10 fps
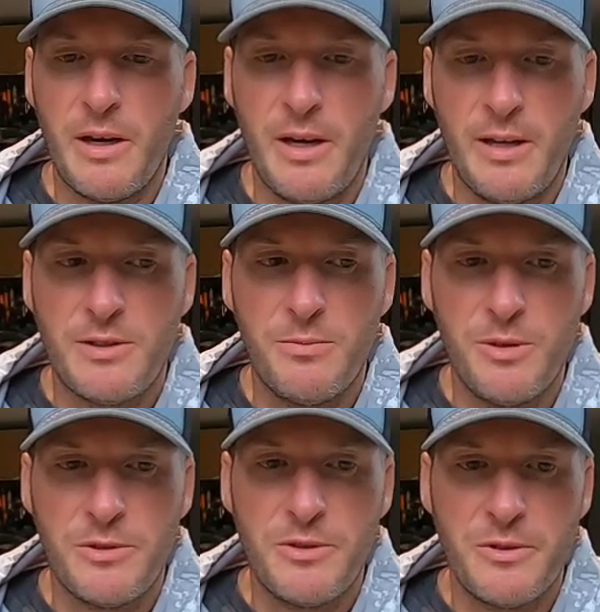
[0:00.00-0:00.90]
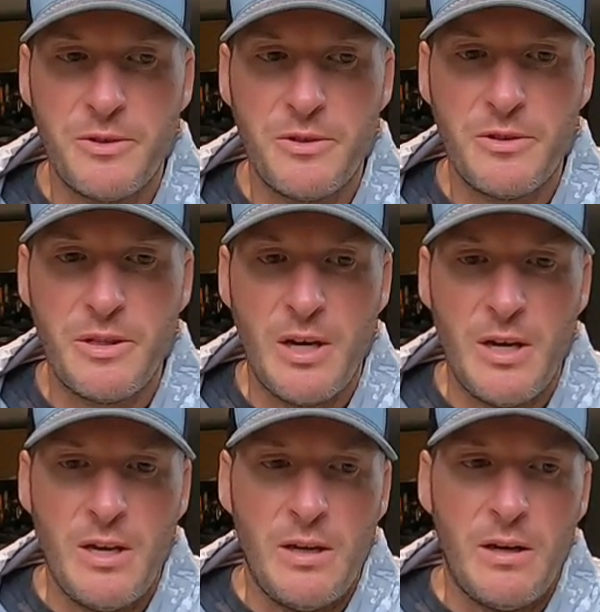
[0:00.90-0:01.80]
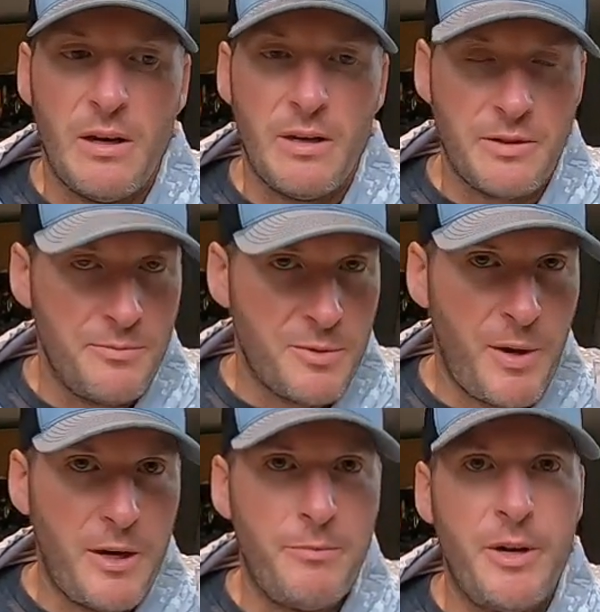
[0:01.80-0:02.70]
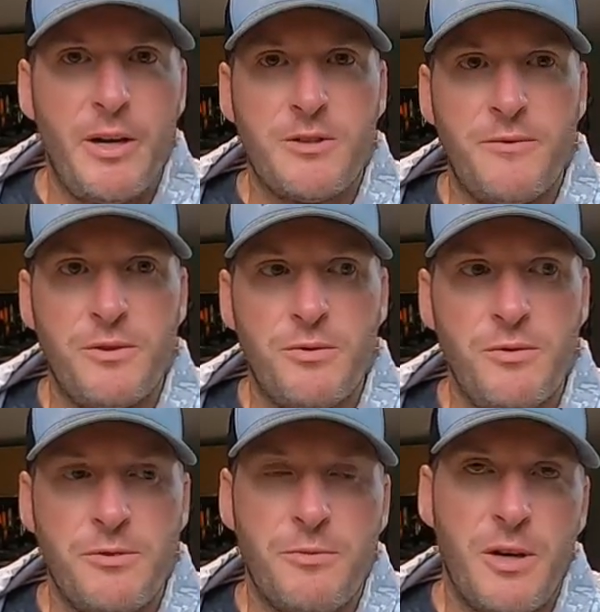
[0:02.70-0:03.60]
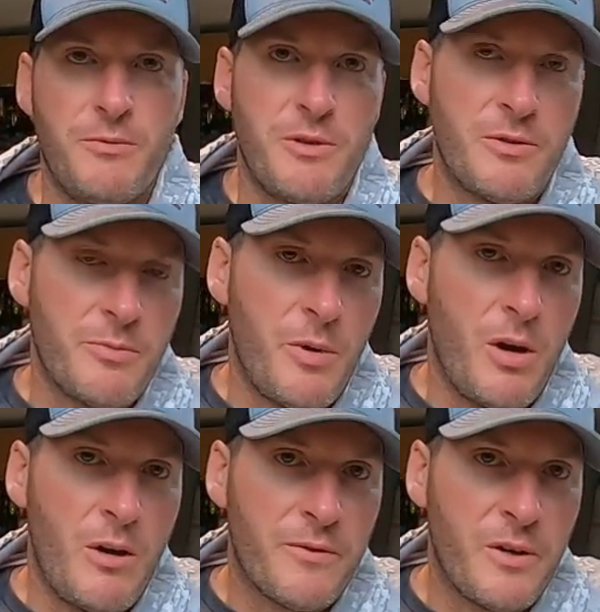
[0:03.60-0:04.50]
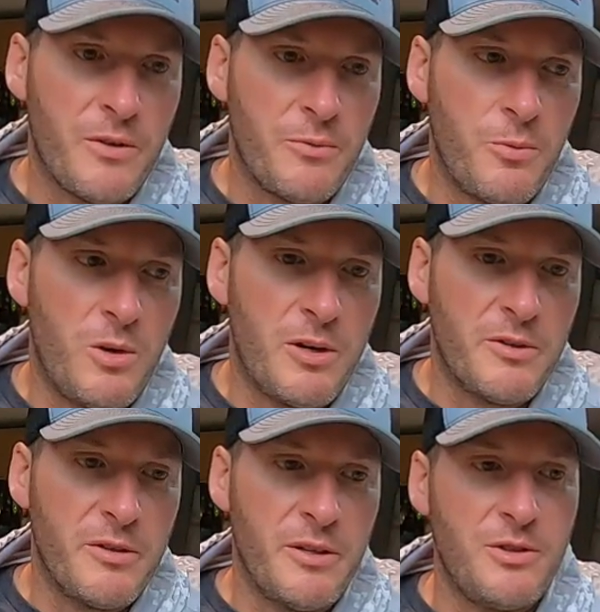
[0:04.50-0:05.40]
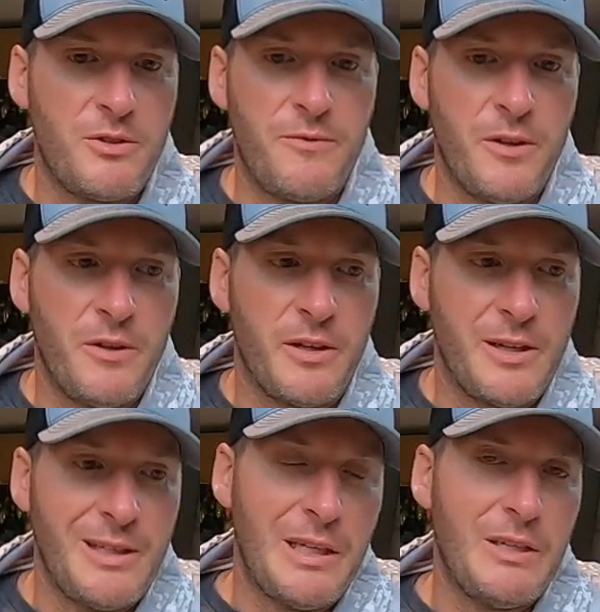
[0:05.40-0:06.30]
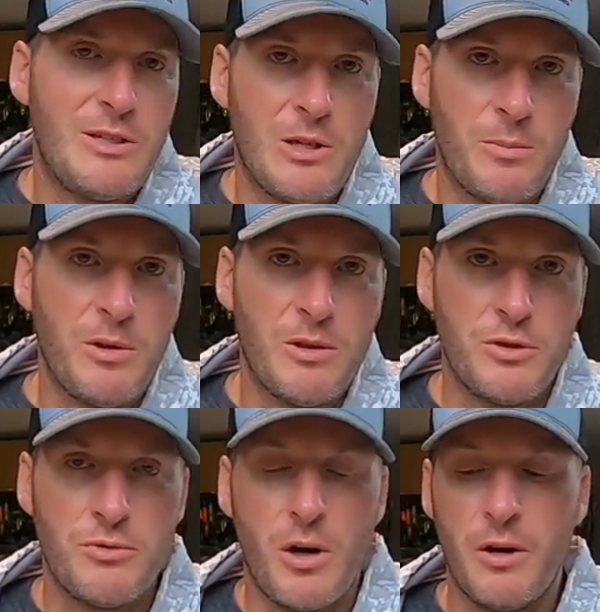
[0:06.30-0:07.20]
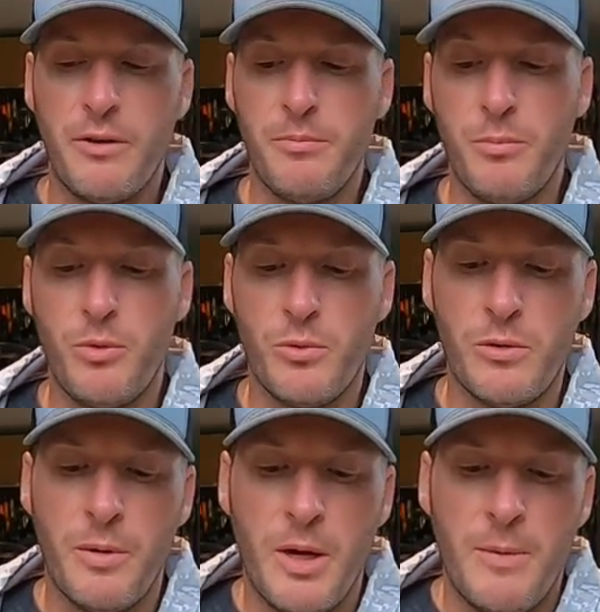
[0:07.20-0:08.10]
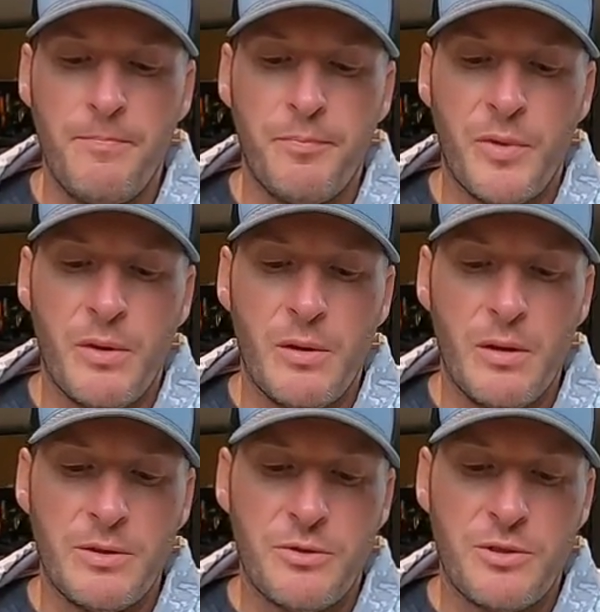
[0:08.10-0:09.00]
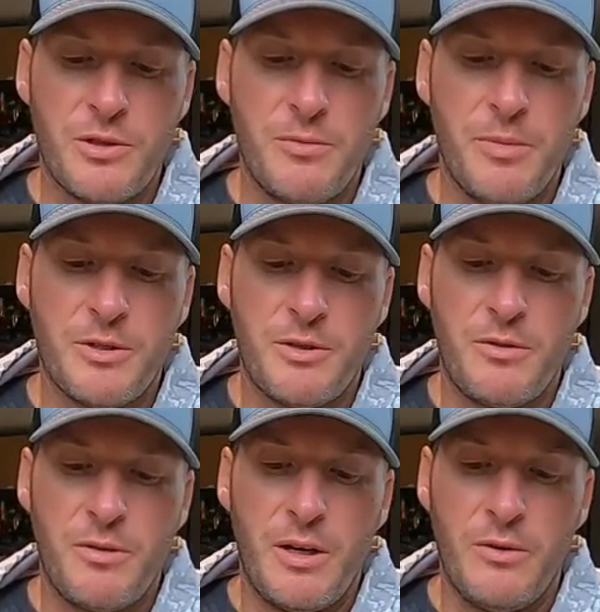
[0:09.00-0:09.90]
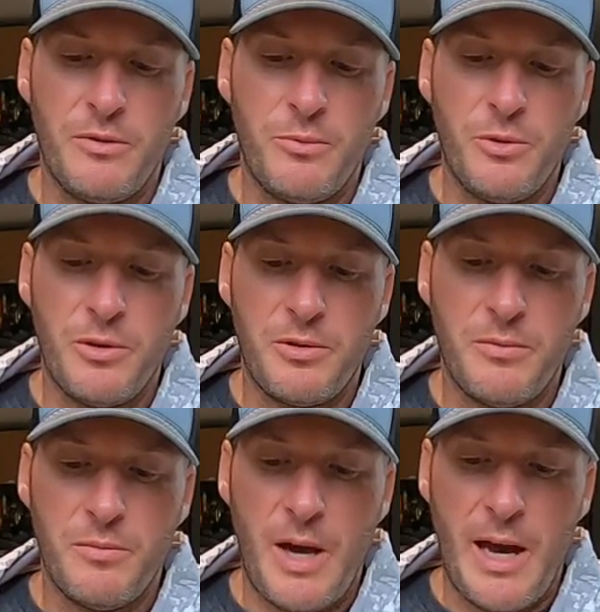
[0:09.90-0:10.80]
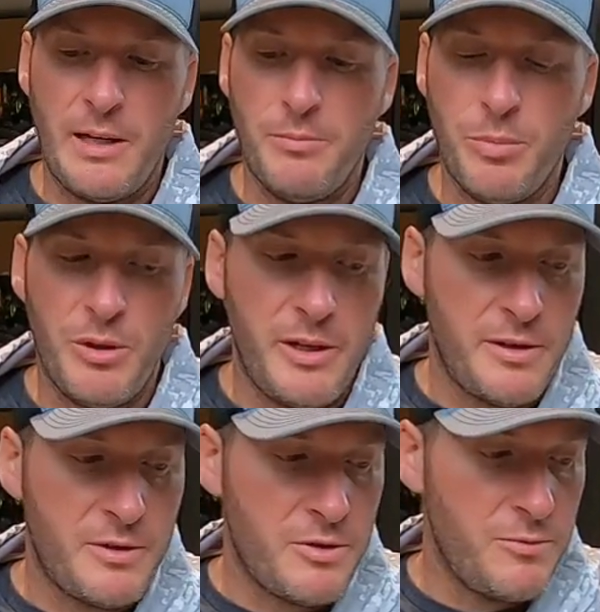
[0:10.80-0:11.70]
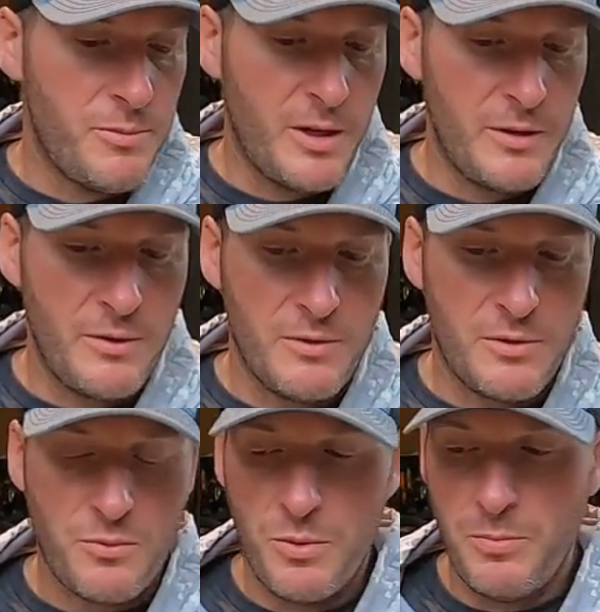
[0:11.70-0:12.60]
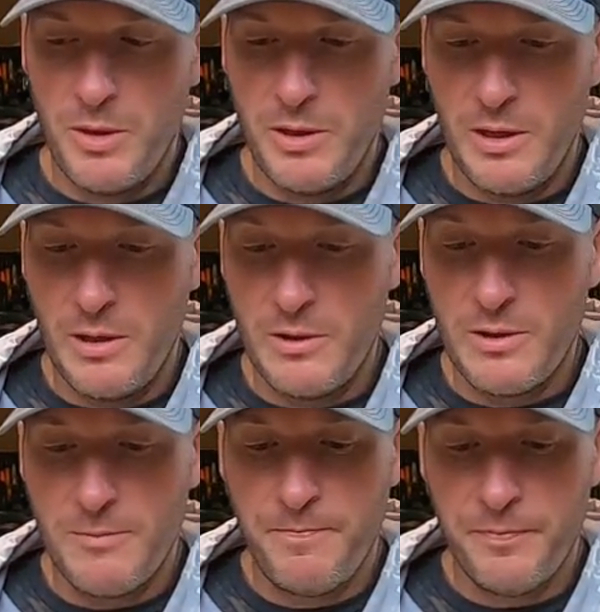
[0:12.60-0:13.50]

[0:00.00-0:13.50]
I had some instances on some spotted bass fisheries where I was in some off-colored water and I just felt like I needed something to draw them more. So I started messing around with adding blades to my swim bait heads.